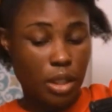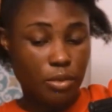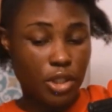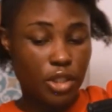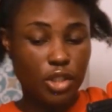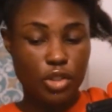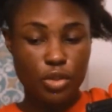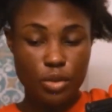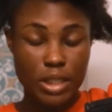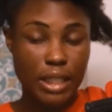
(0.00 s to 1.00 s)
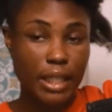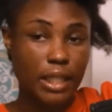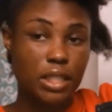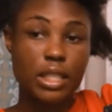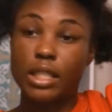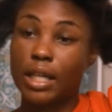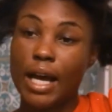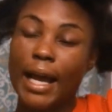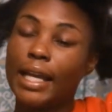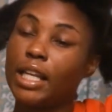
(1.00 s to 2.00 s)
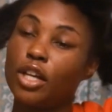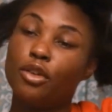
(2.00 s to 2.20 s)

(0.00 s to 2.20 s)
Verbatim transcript: I'm just using it to kind